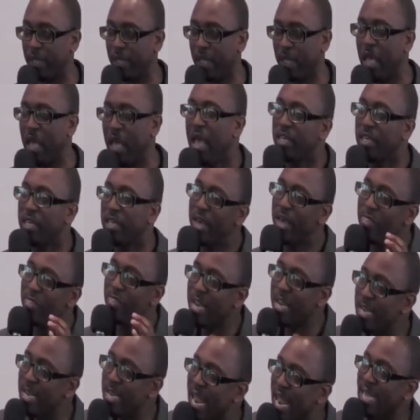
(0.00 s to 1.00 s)
Yet the
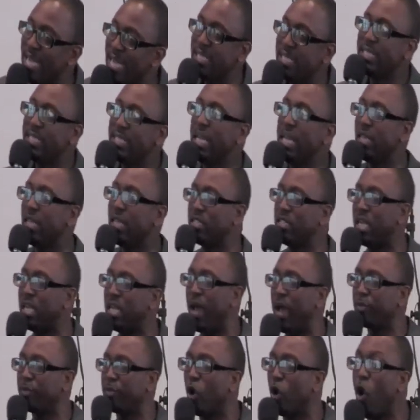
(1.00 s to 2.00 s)
19th chapter
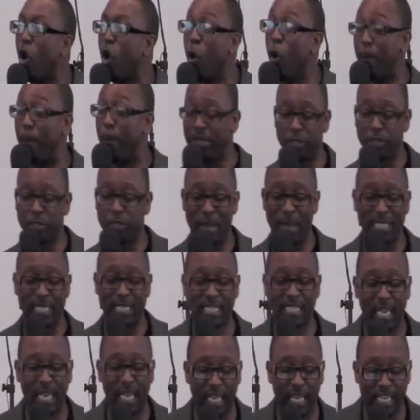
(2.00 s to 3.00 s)
opens by
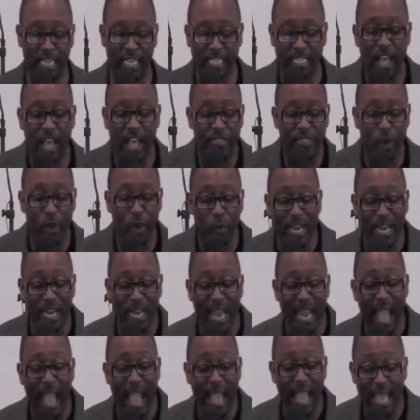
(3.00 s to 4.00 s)
telling us that when
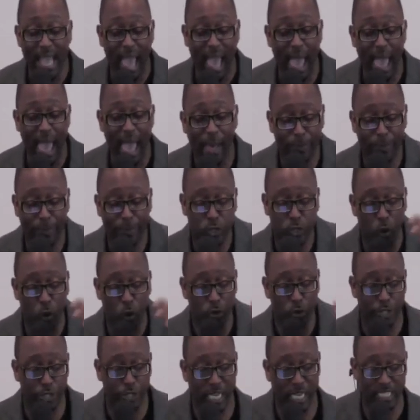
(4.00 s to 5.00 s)
Ahab told
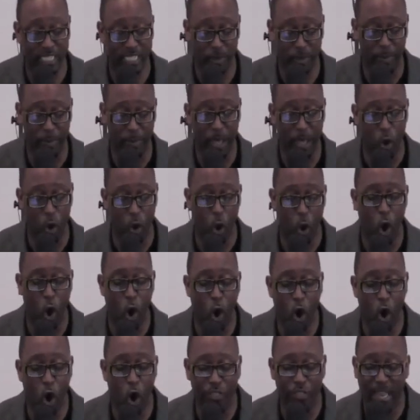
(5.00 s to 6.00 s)
Jezebel all
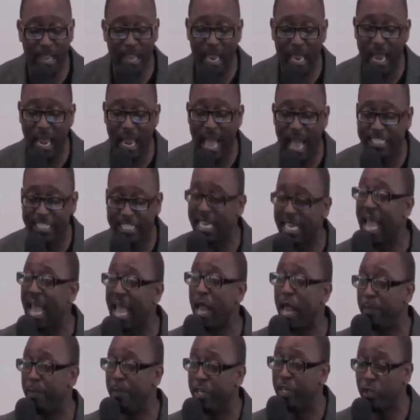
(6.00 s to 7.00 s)
that Elijah had
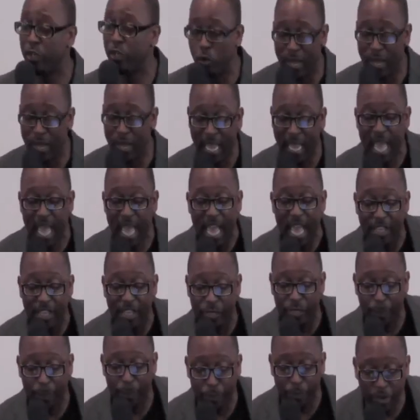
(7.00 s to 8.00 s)
been doing in the
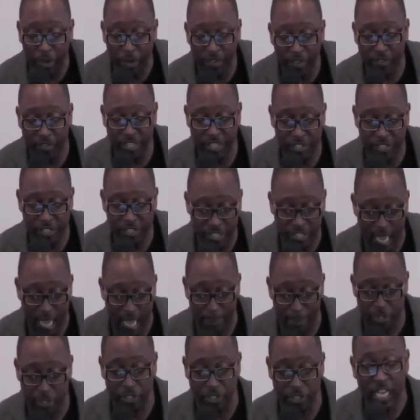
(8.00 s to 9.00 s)
previous
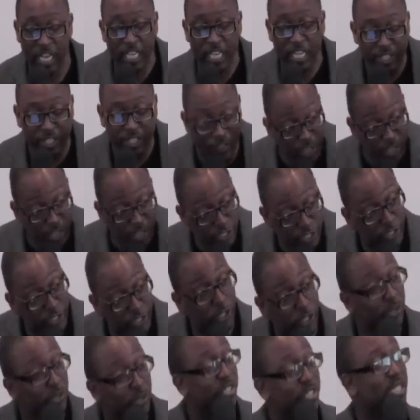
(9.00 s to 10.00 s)
chapters, verse 2
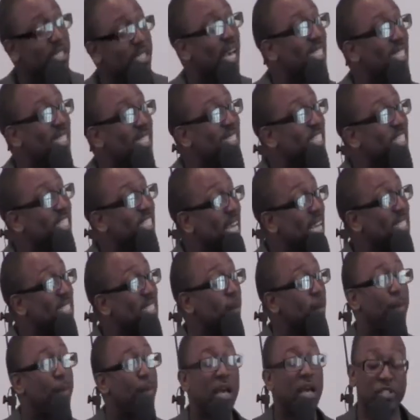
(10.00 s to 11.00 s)
says
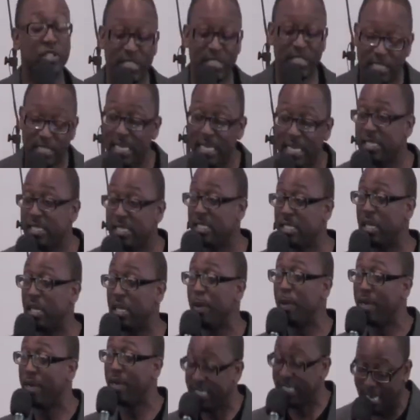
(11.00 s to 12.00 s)
Jezebel sent him a
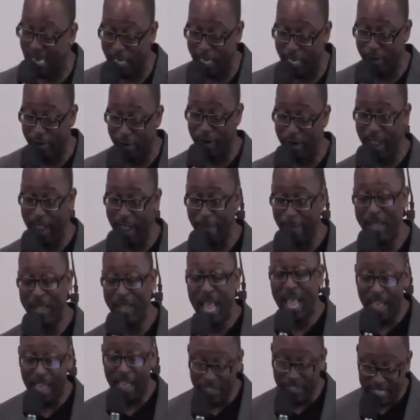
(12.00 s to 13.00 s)
telegram. And
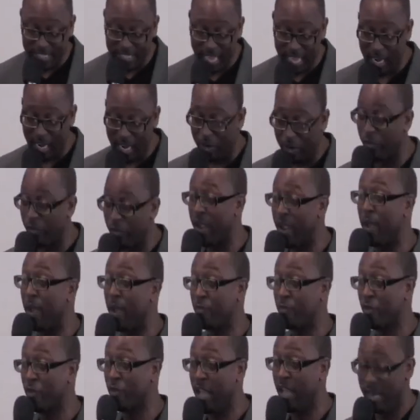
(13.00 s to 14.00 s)
the telegram
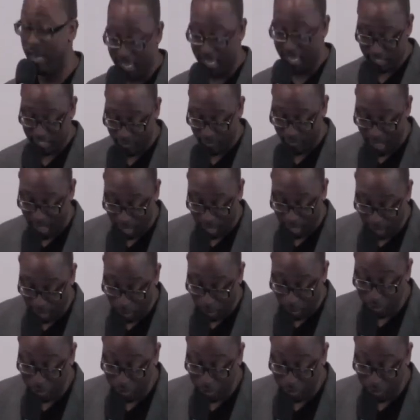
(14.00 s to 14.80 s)
read as follows